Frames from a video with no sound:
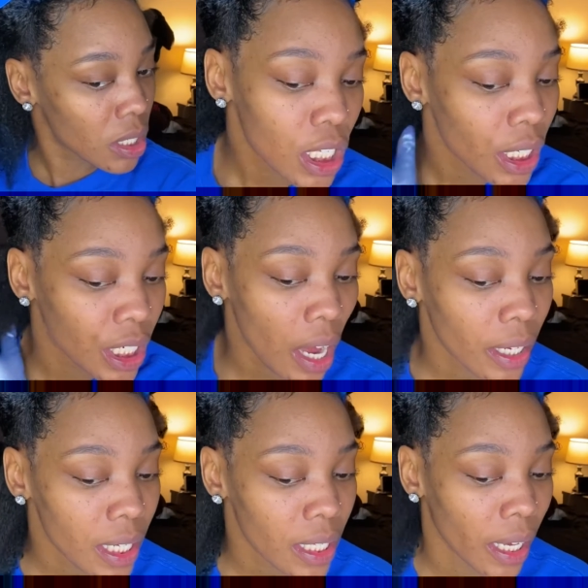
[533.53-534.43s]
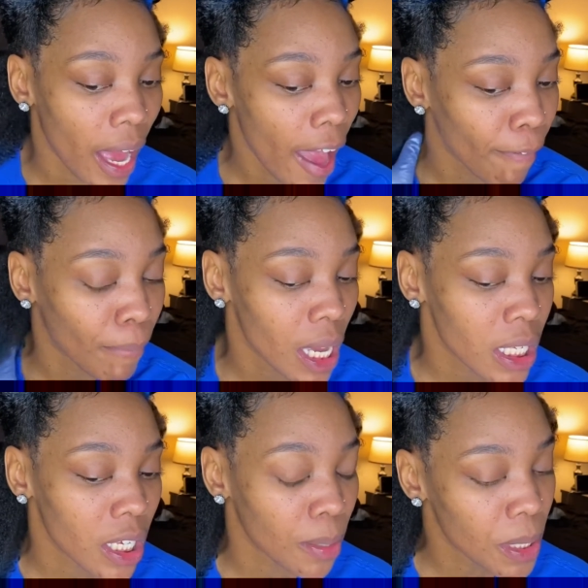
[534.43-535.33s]
So as y'all can see, I have my
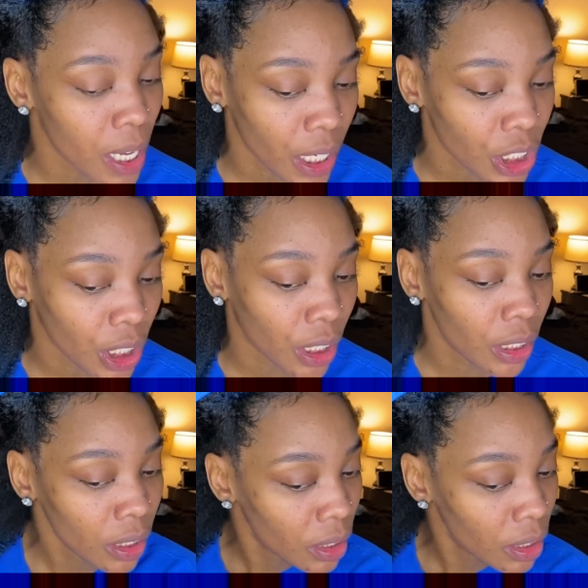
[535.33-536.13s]
subsection